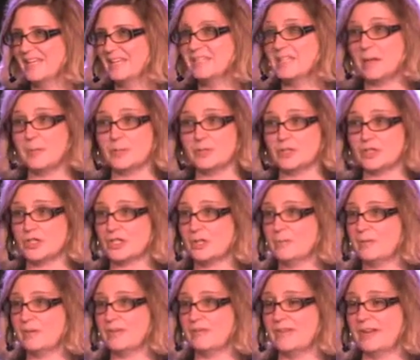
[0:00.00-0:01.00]
Temperature
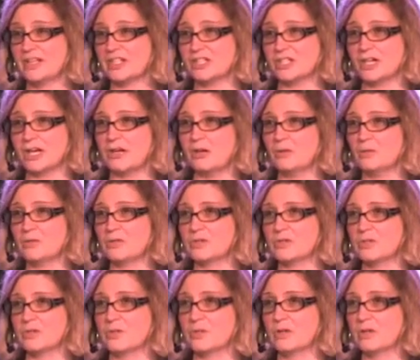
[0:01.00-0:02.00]
can be a factor, how it was
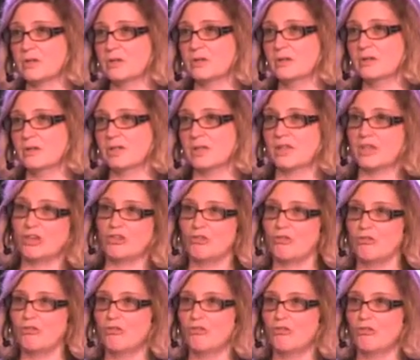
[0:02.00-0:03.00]
stored. Thank you.